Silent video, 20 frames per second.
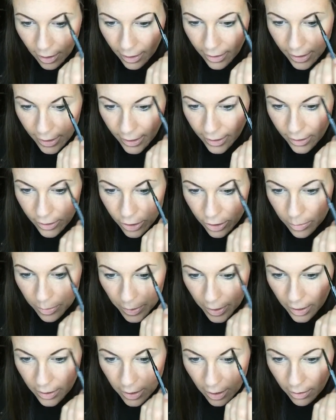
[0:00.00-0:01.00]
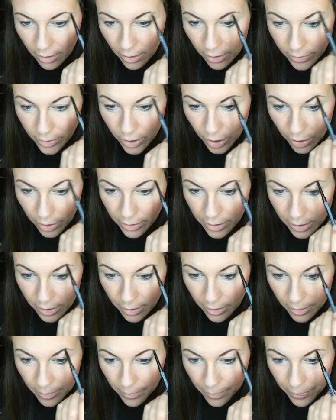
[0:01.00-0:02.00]
I think it's just because I love
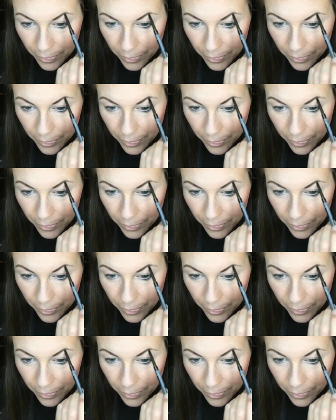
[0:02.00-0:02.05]
salsa.